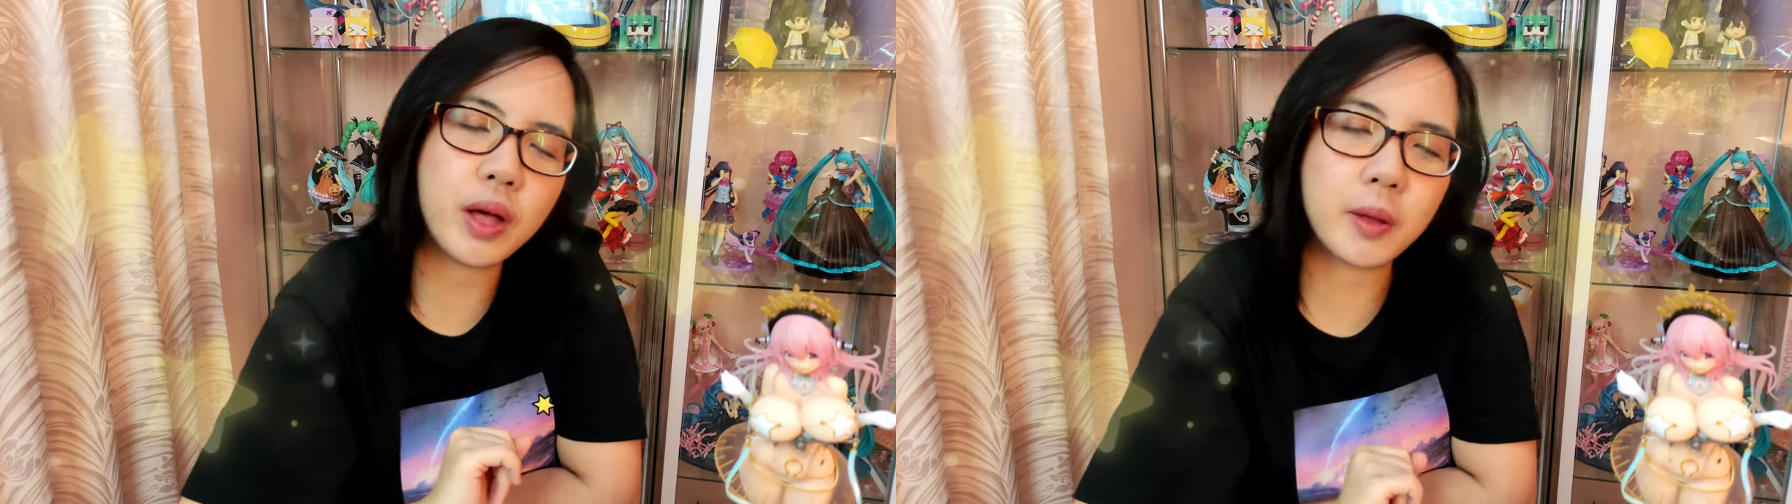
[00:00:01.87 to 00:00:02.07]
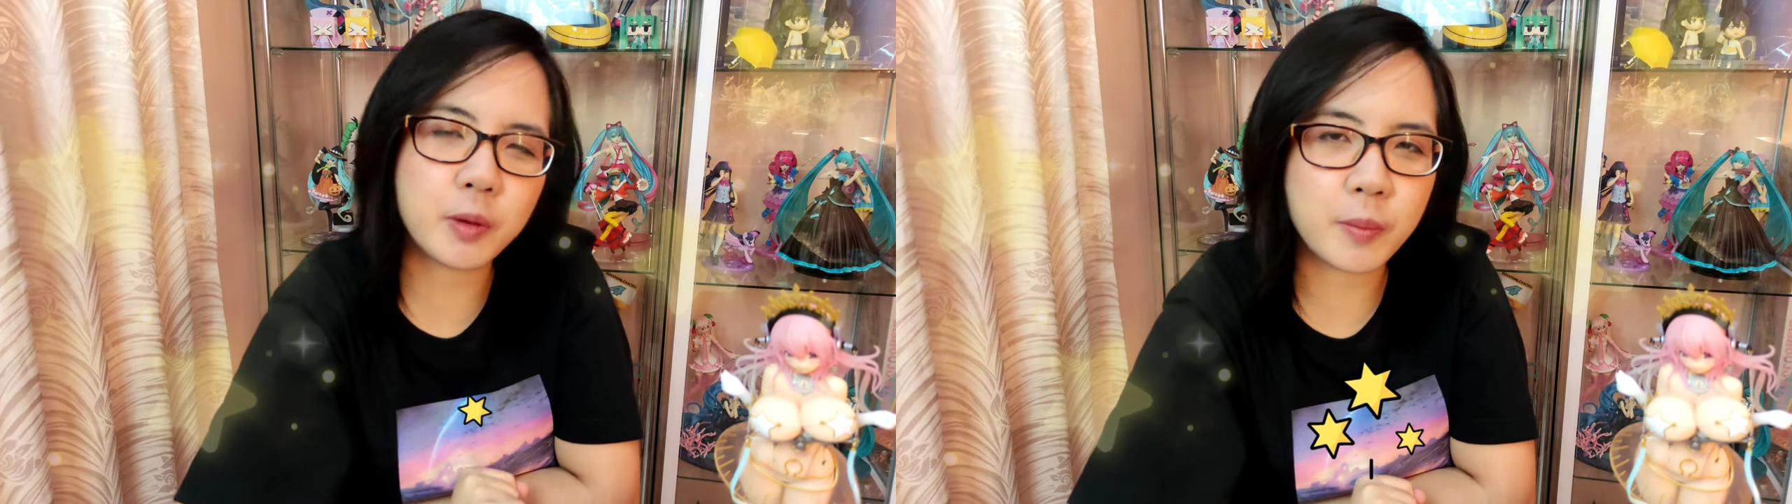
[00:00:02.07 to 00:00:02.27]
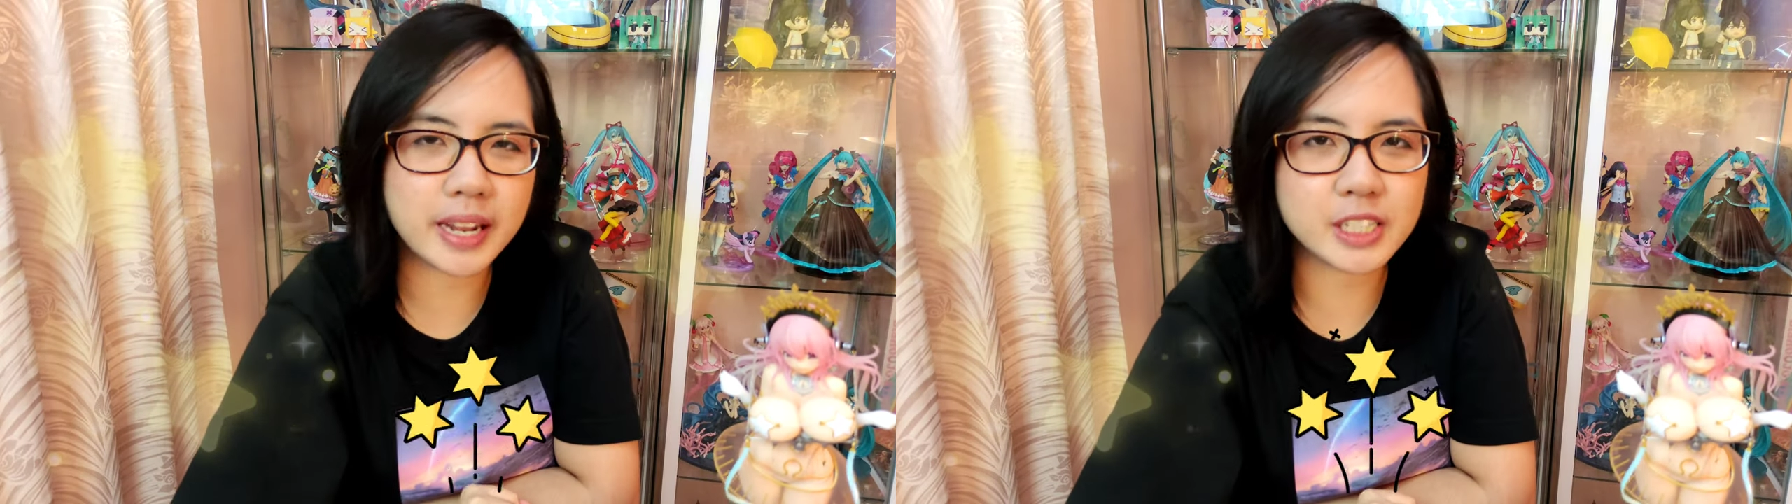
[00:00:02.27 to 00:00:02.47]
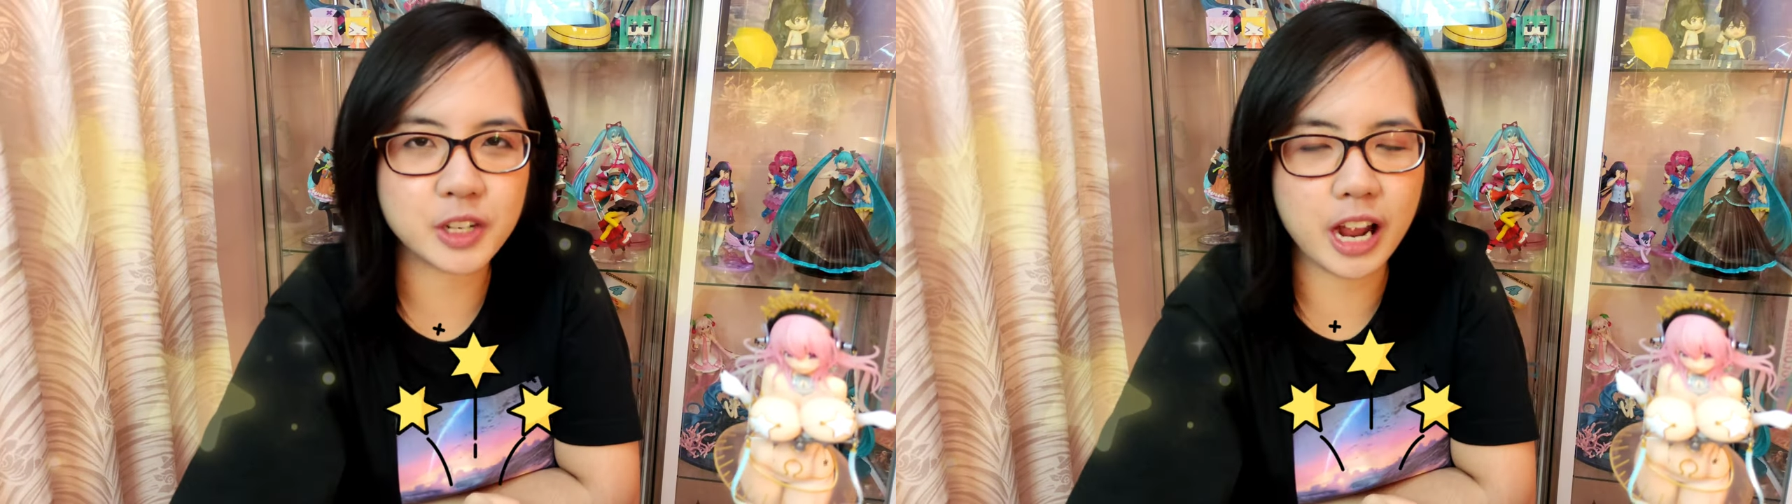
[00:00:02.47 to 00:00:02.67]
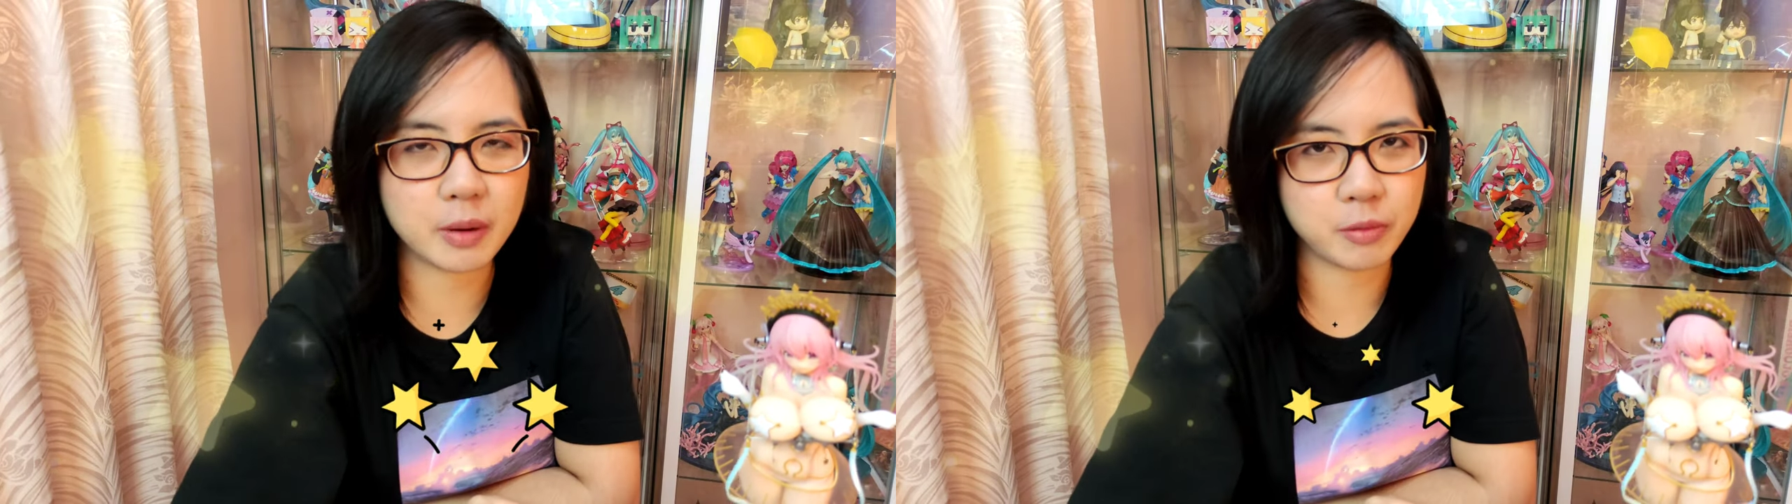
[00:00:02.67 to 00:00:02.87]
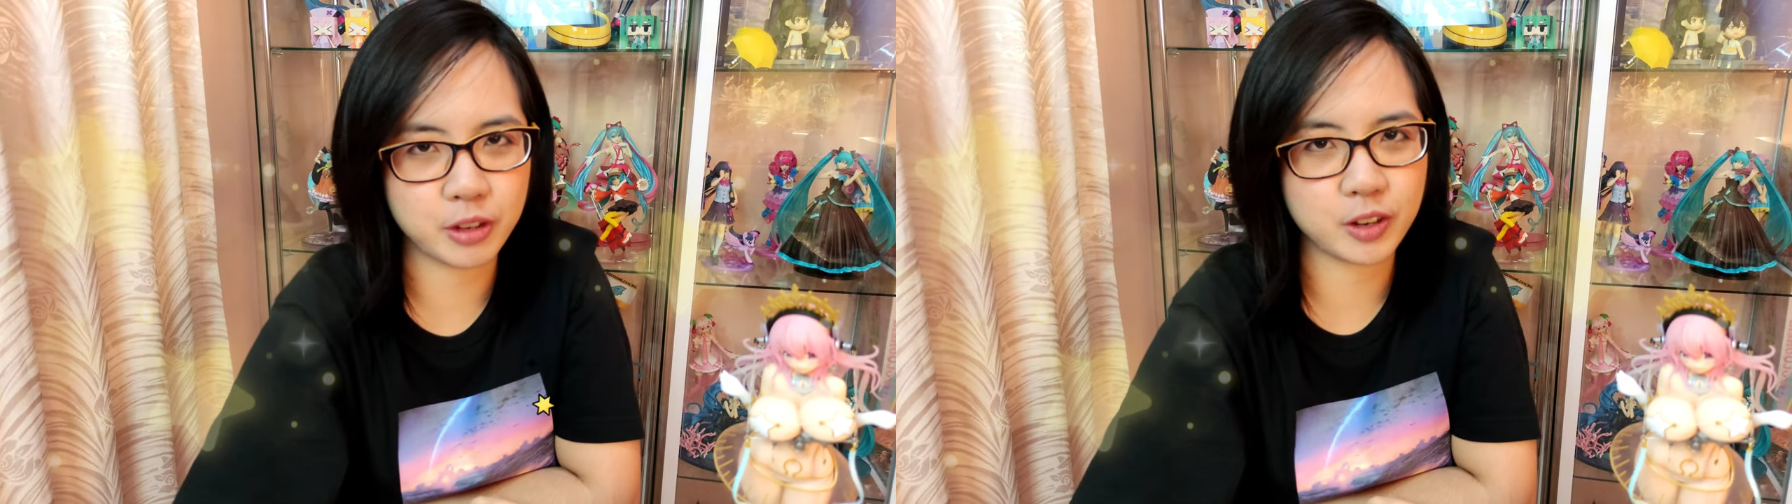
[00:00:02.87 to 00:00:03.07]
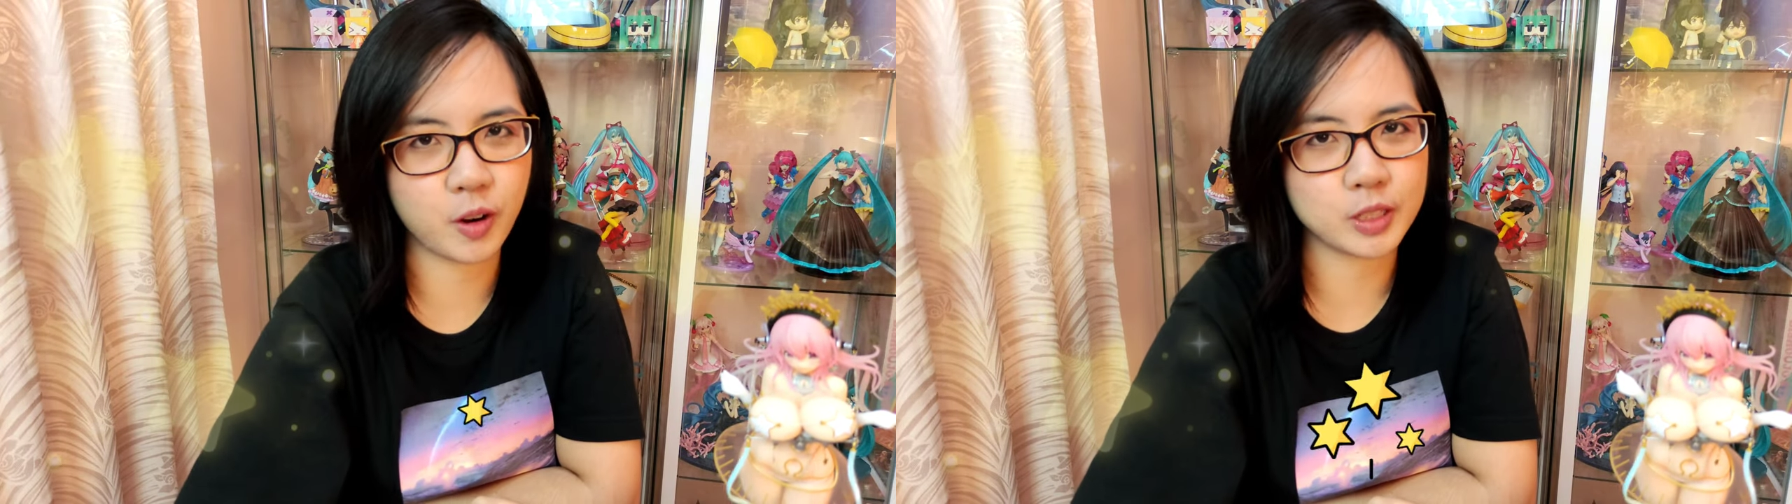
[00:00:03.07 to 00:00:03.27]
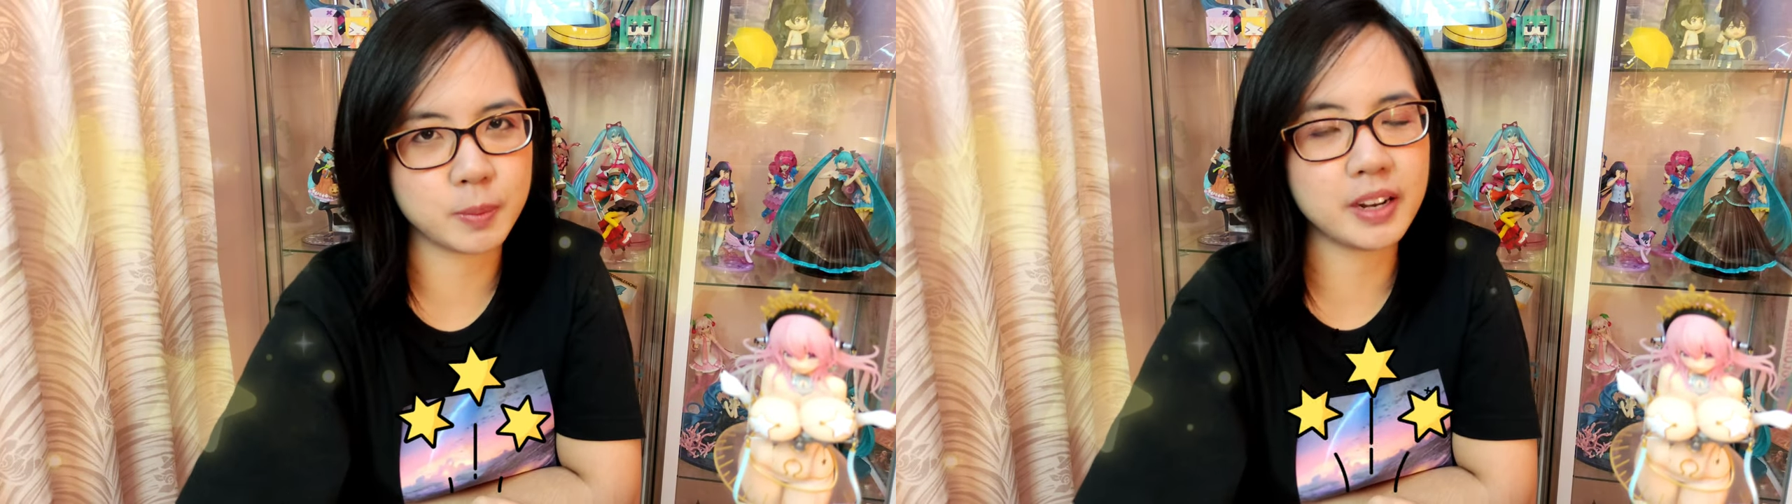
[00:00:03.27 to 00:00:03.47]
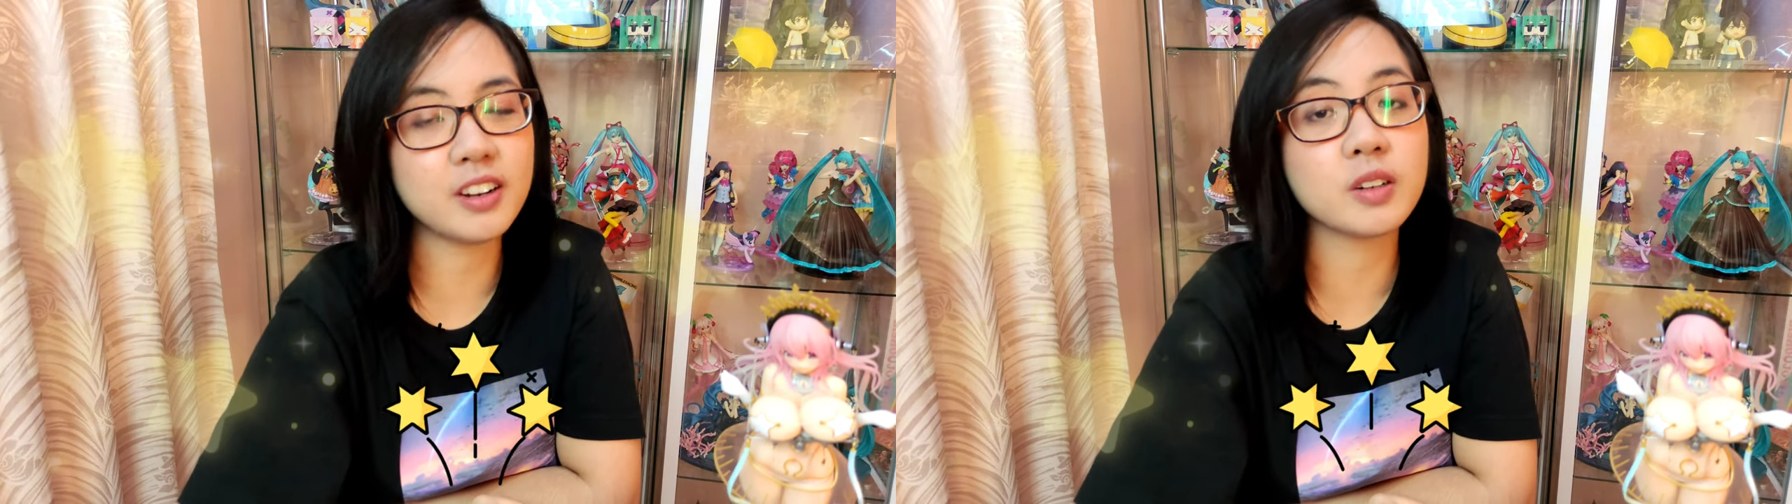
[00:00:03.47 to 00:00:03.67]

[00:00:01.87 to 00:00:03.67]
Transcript: help you manage your anime figure hauls better,